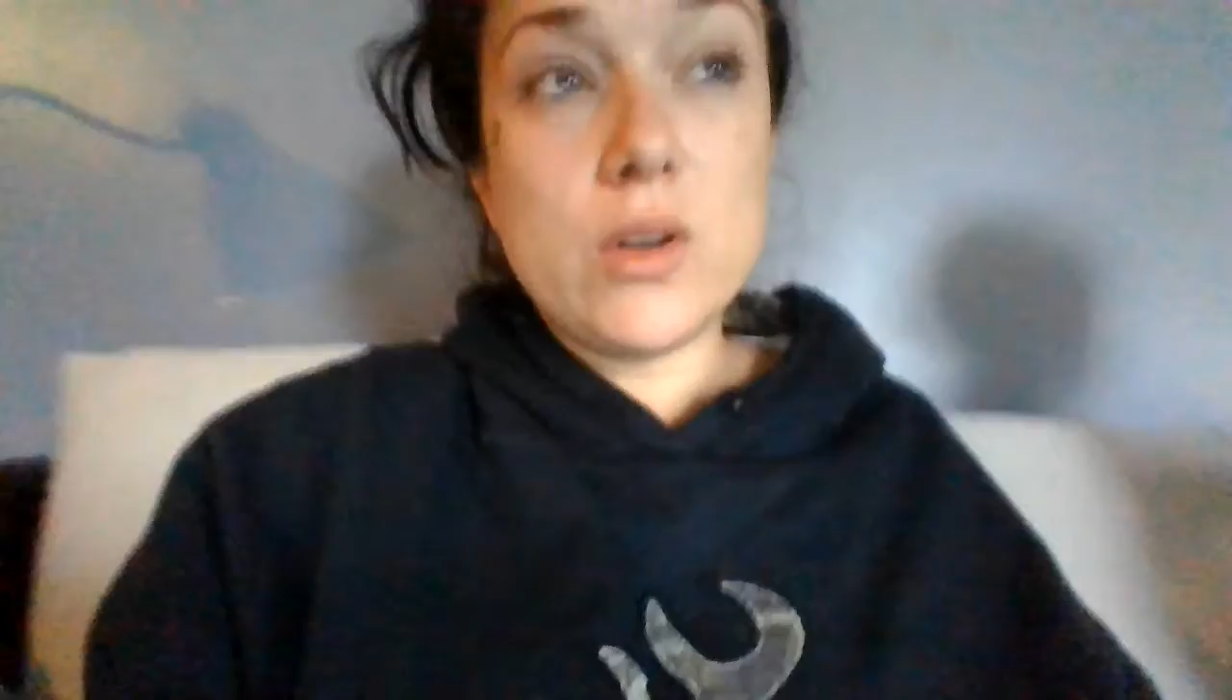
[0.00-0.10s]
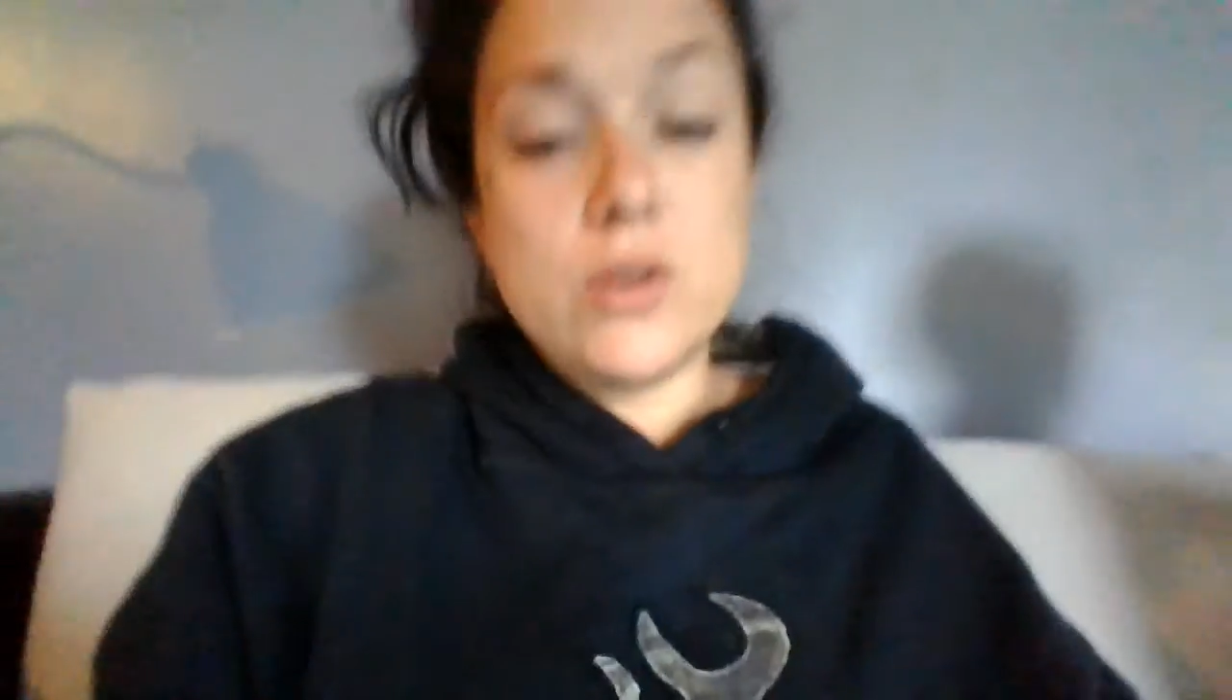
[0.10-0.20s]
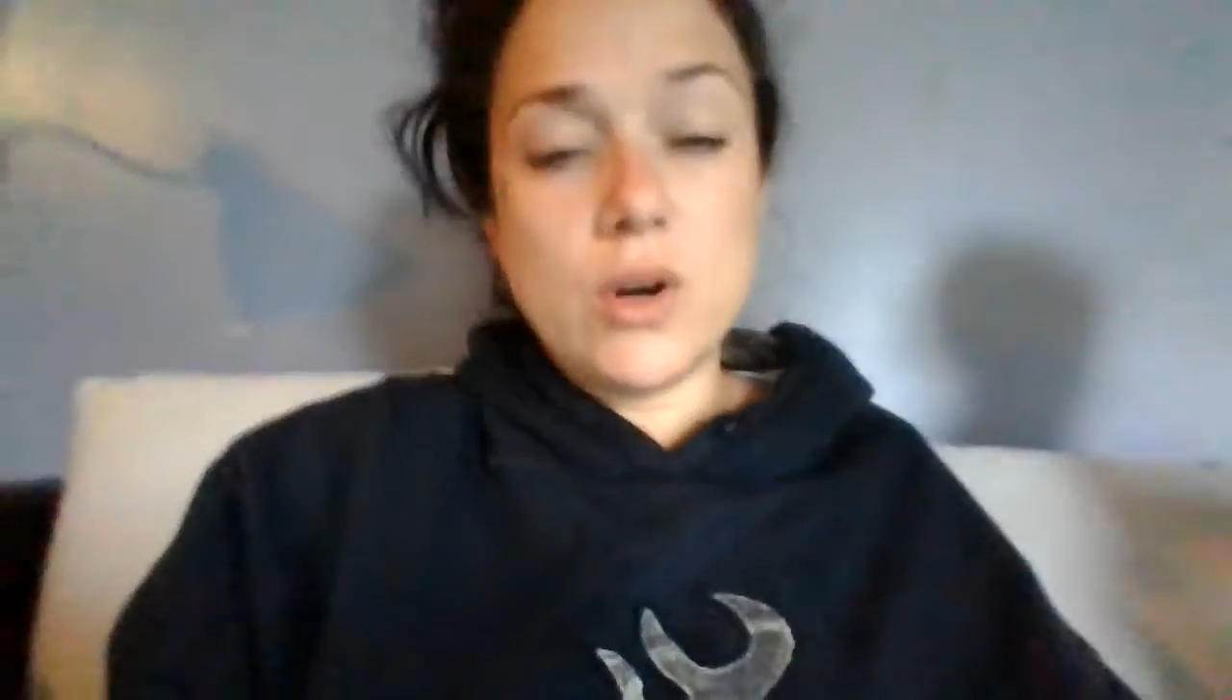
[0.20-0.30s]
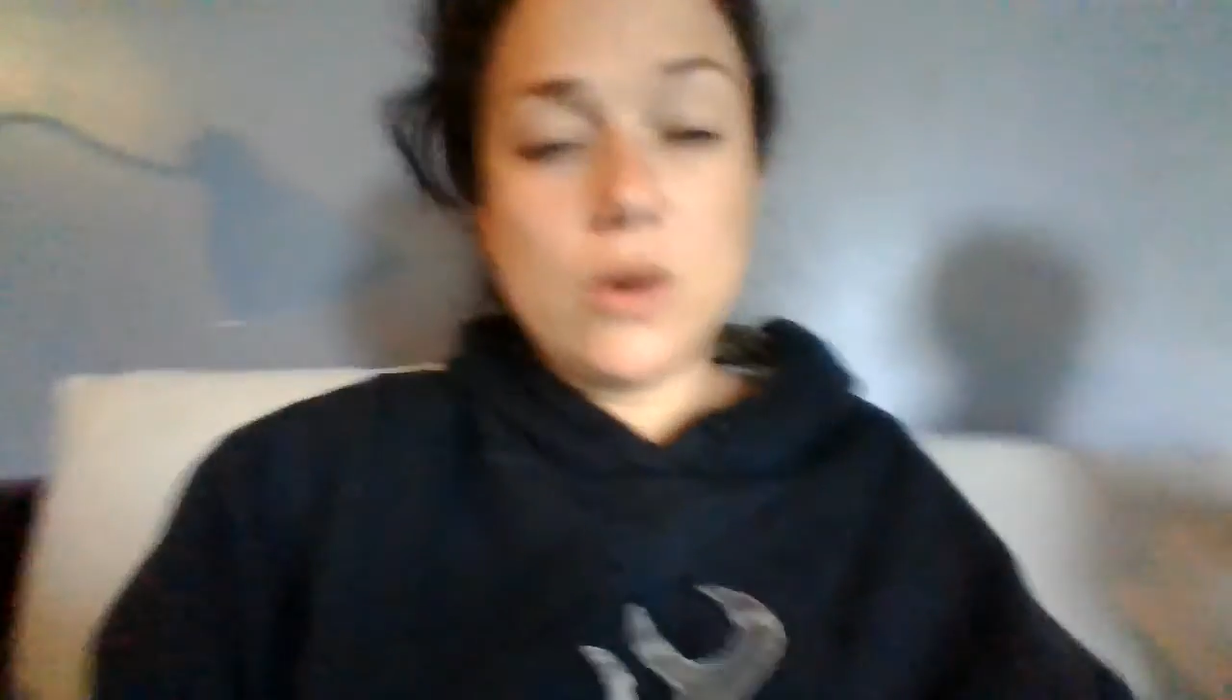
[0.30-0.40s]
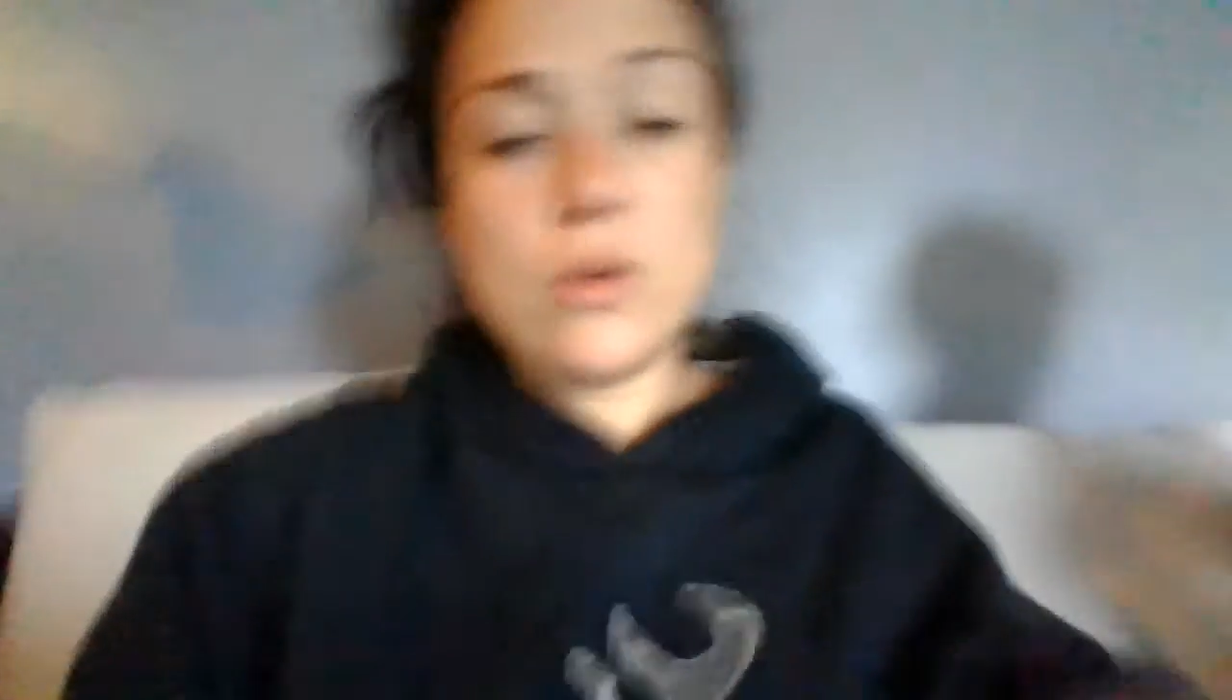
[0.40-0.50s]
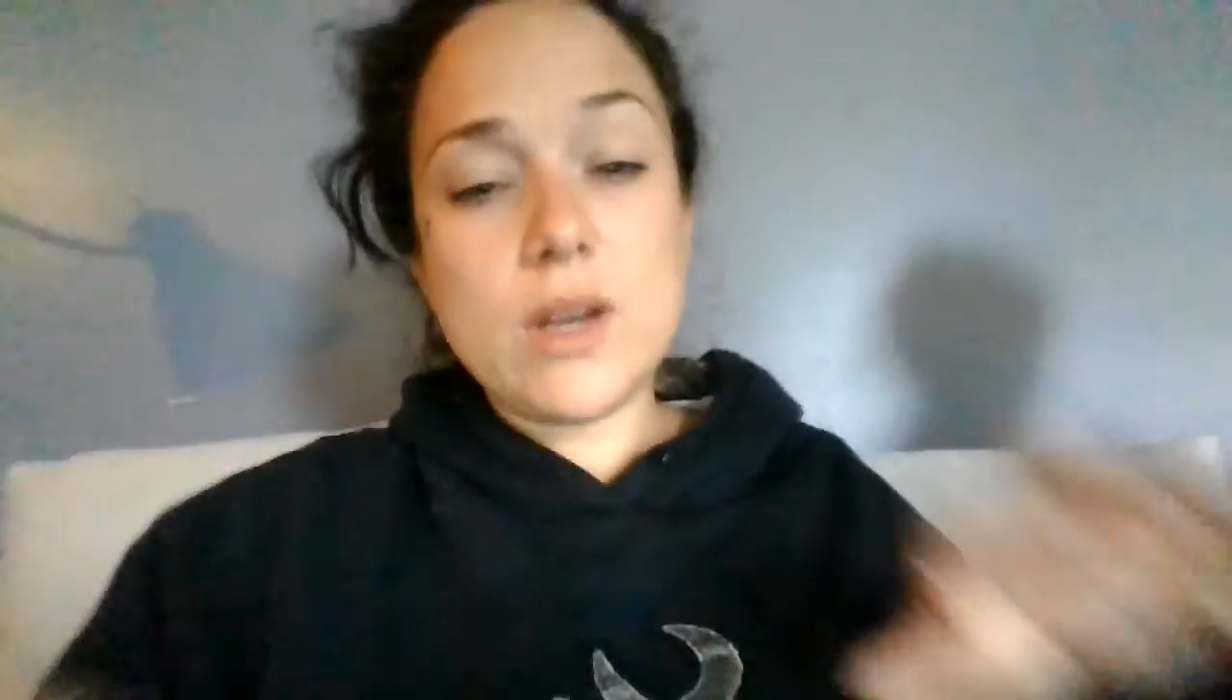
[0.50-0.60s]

Don't